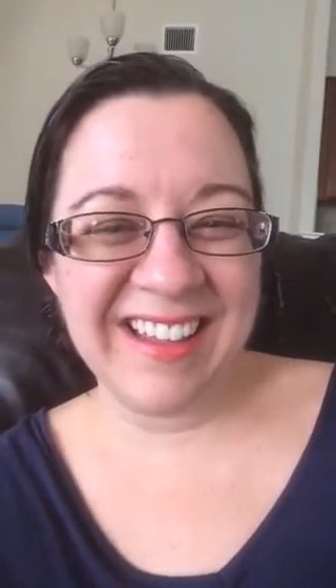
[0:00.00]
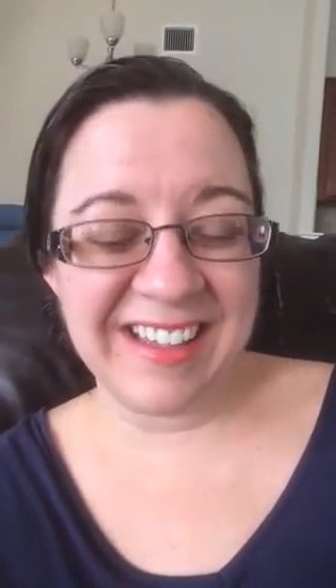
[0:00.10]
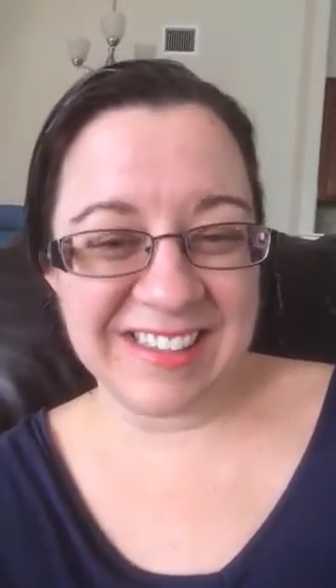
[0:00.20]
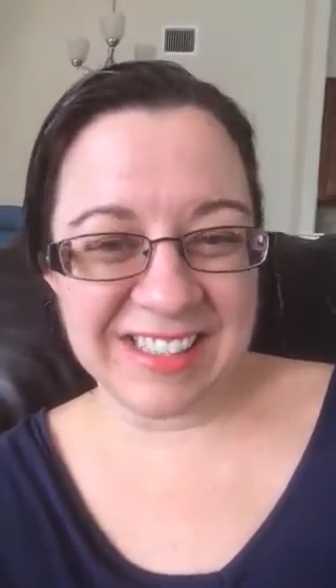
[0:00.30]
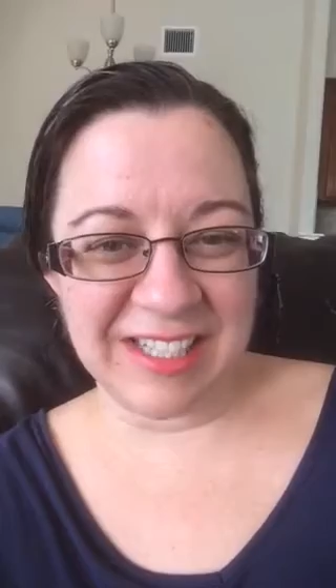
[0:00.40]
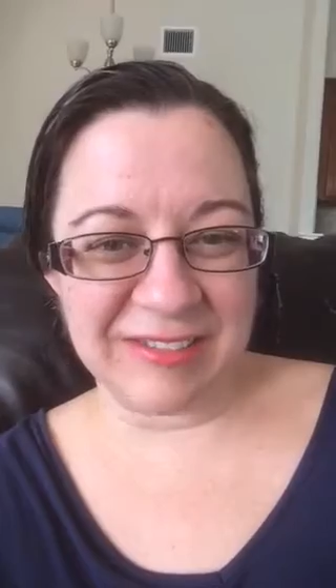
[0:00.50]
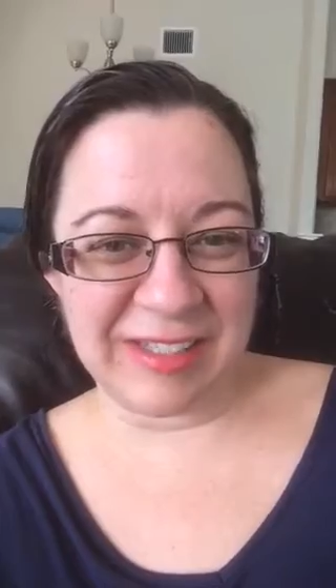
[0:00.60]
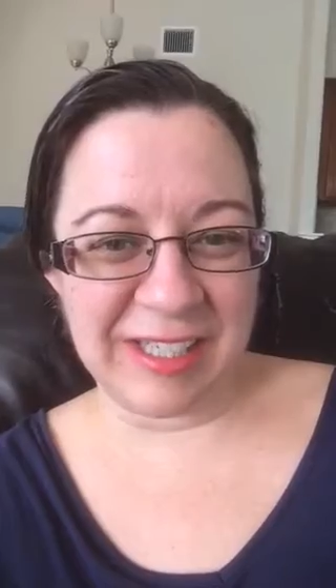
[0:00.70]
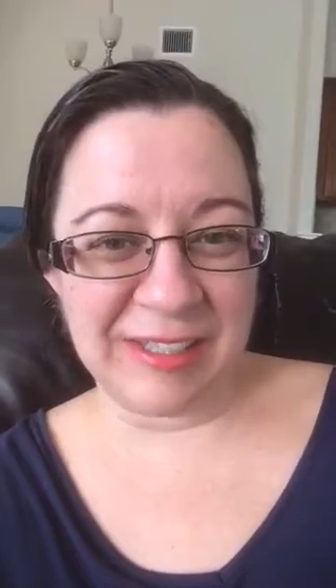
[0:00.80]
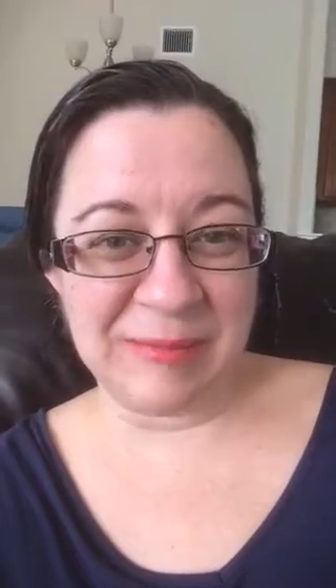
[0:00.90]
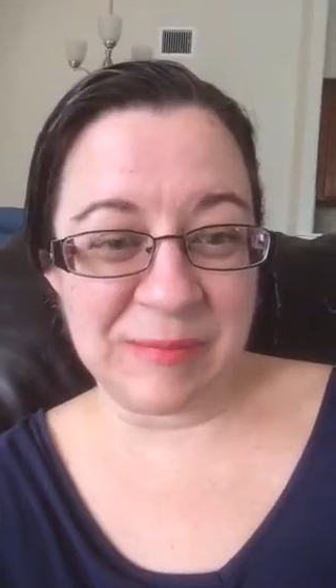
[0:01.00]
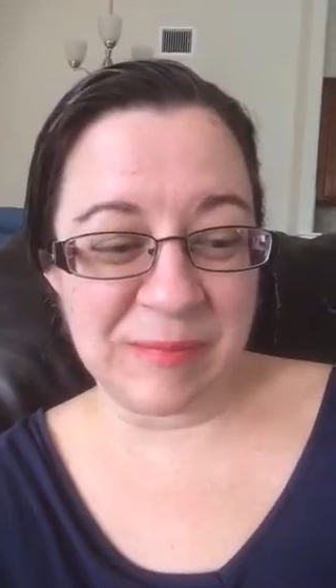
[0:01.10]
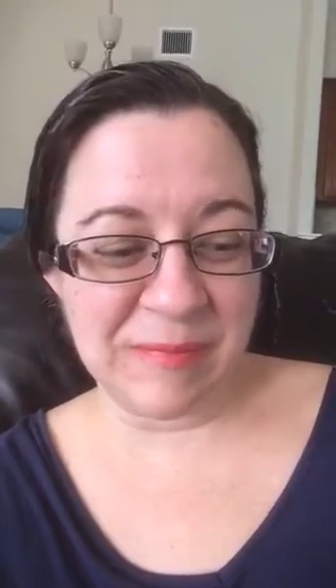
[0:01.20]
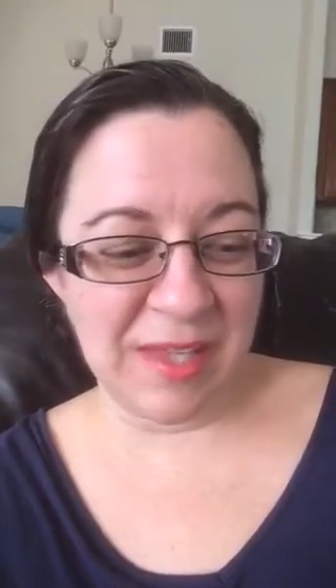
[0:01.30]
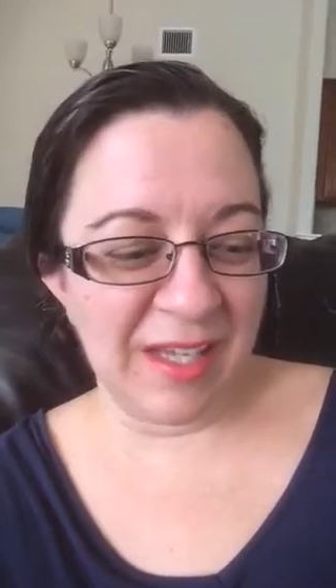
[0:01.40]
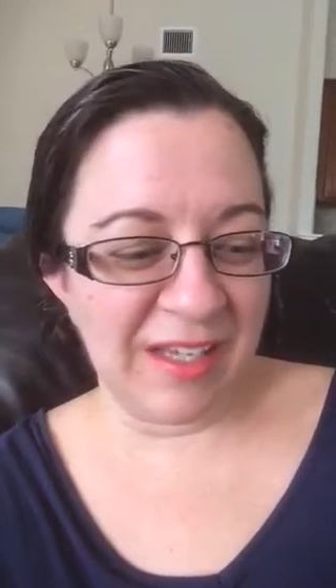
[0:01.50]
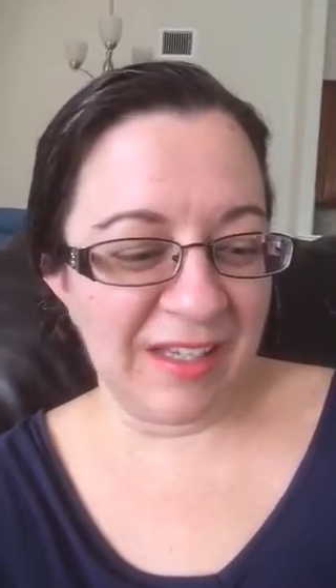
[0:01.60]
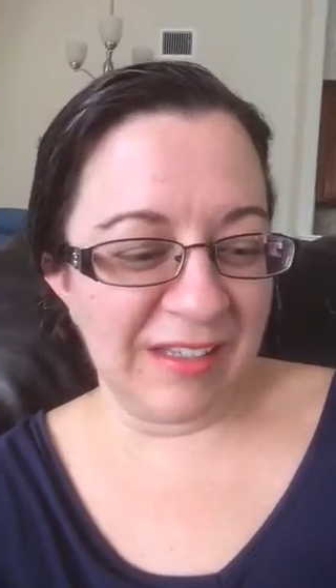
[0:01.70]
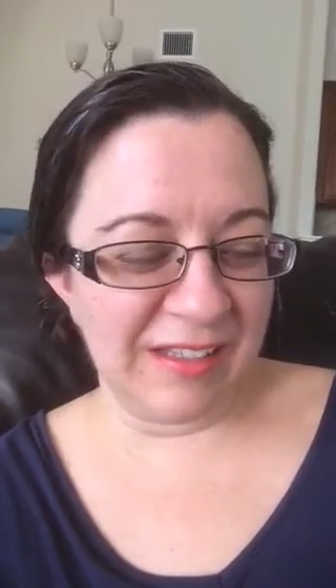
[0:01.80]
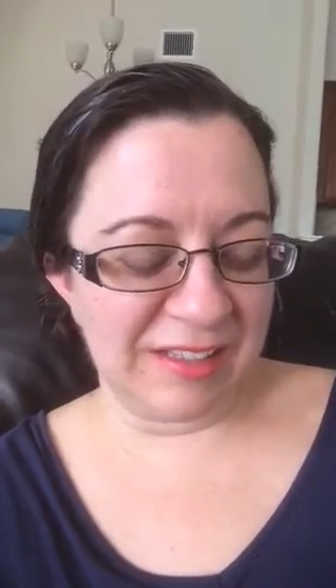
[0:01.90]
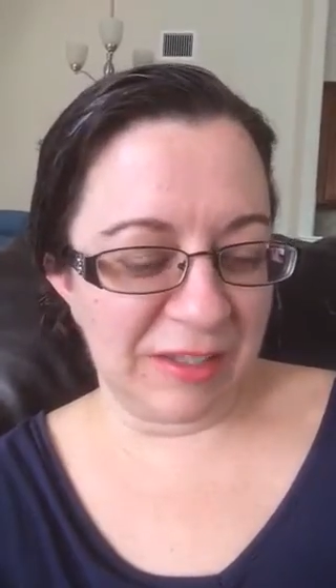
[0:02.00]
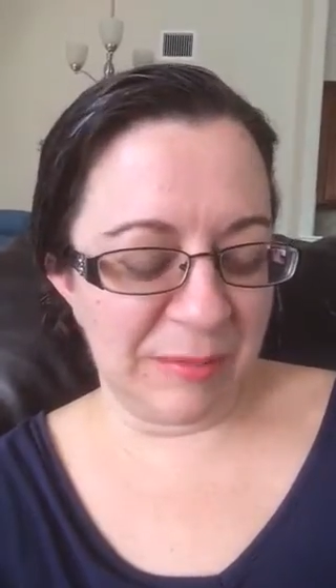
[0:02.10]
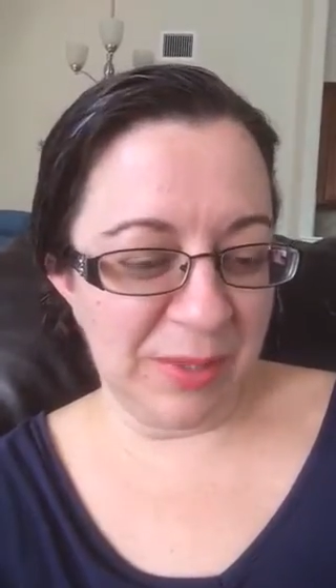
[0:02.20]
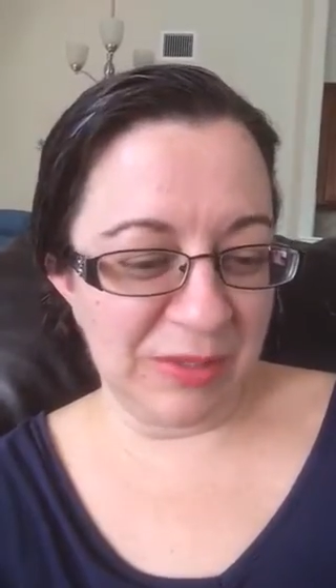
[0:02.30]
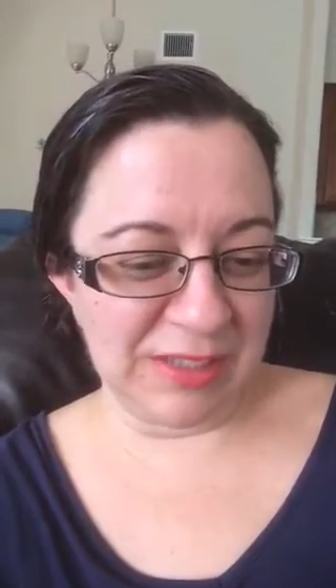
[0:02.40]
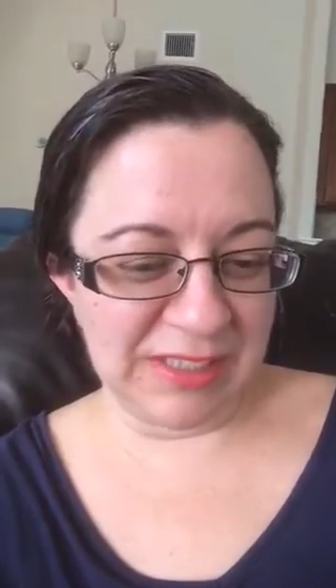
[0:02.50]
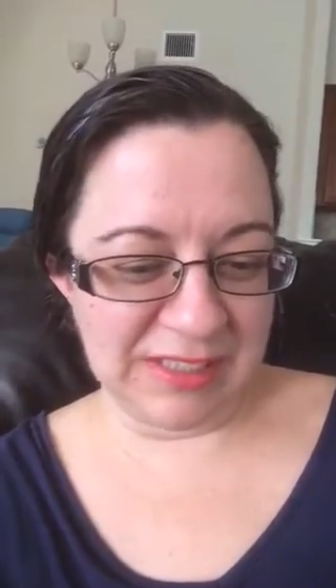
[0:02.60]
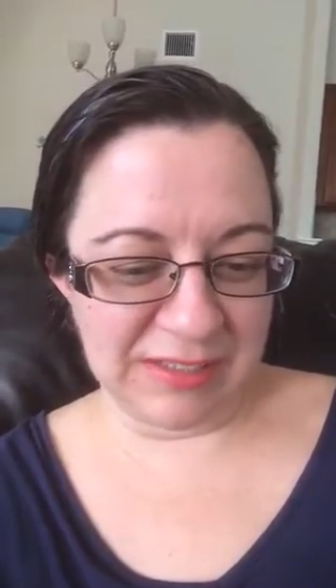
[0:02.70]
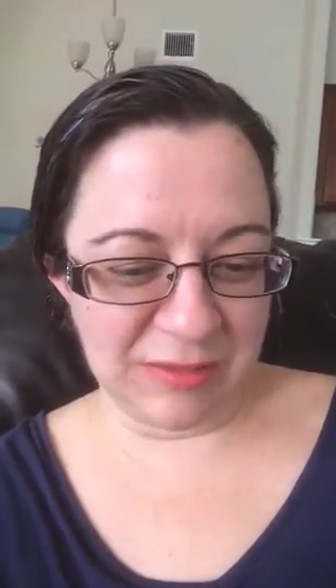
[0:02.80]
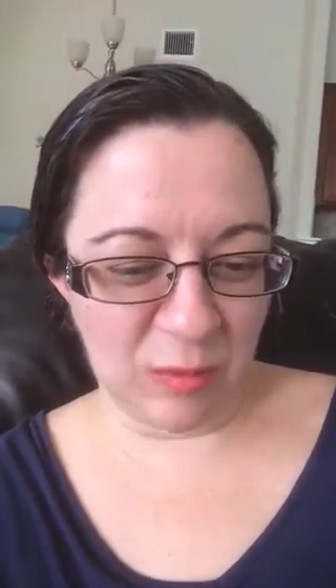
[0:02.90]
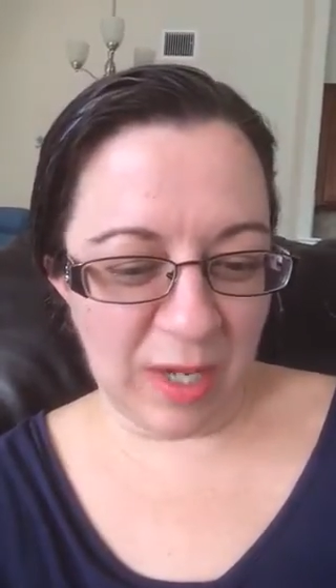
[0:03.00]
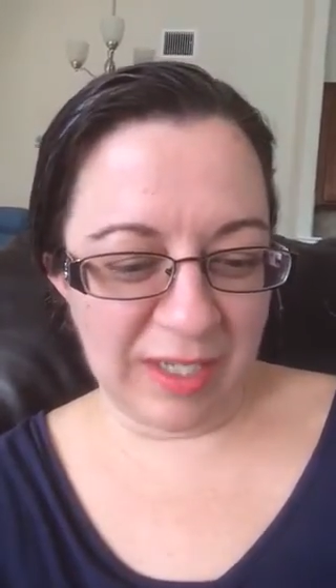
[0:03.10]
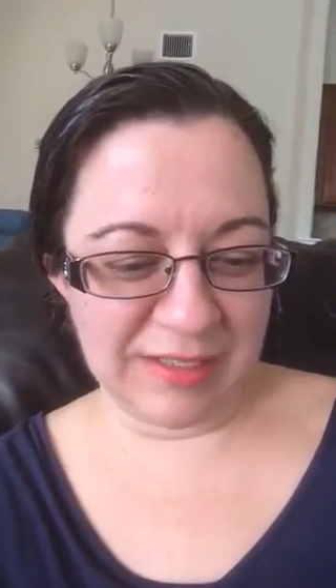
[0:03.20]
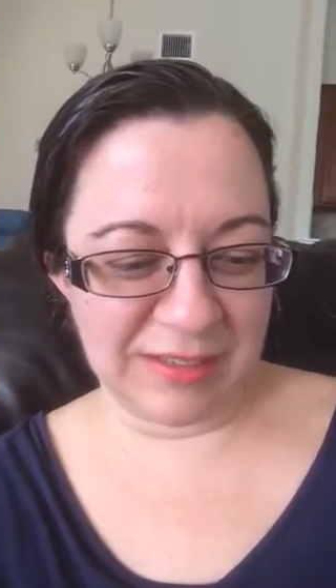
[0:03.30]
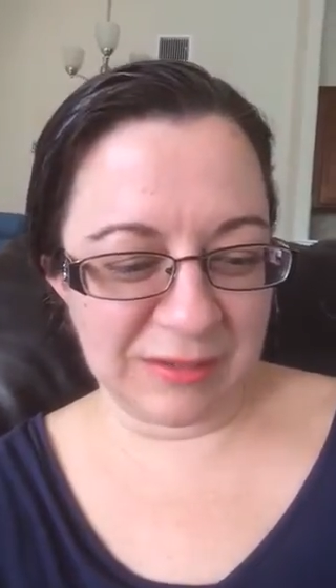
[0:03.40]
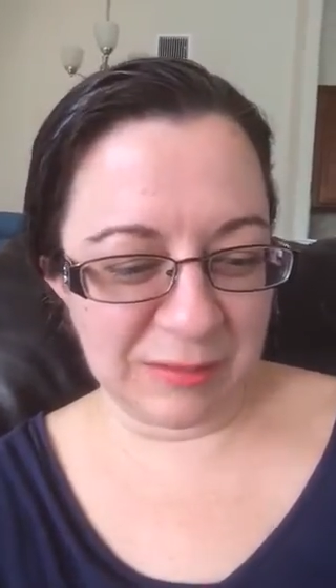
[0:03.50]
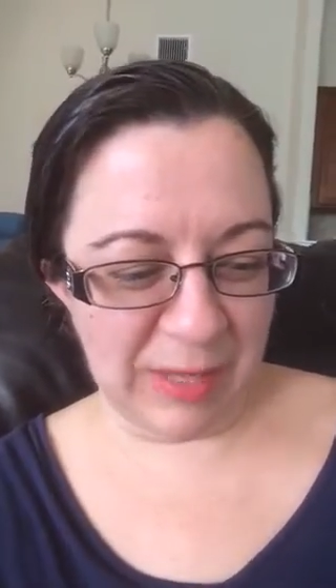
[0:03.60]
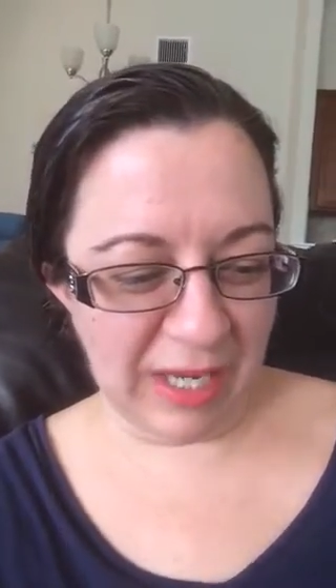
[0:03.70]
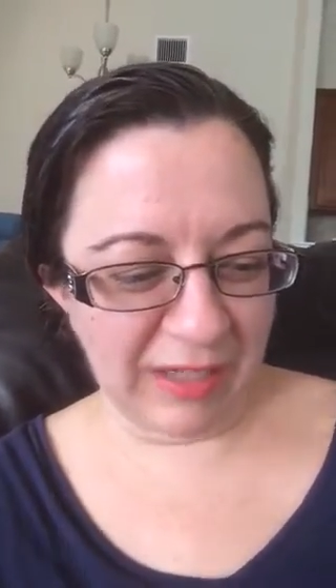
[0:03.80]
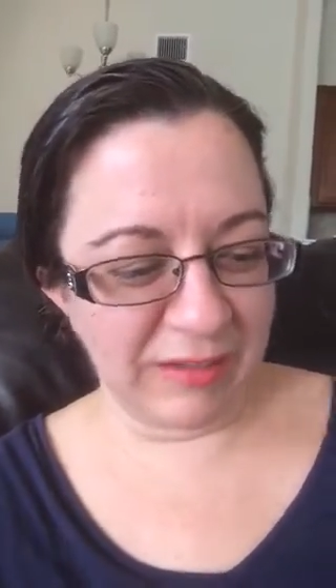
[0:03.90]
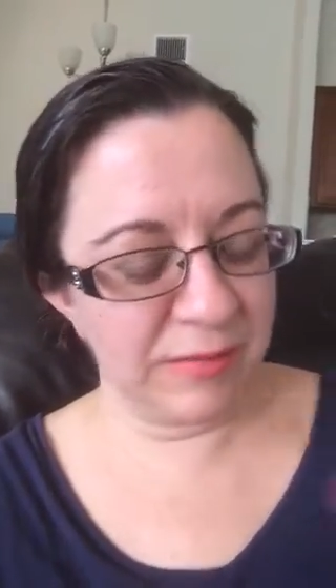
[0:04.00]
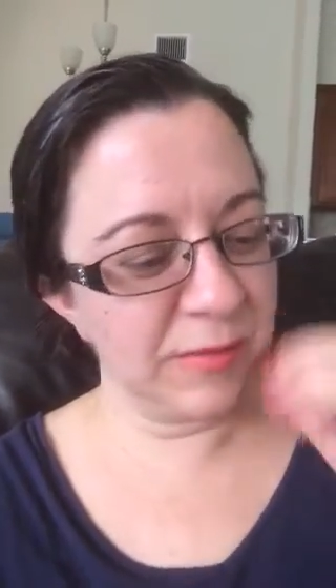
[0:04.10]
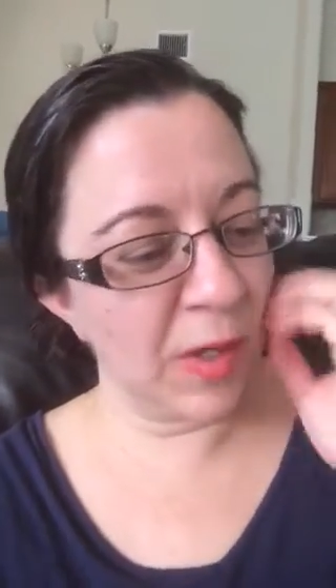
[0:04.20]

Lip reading: It is kind of funny. These are the musings of a wise old man.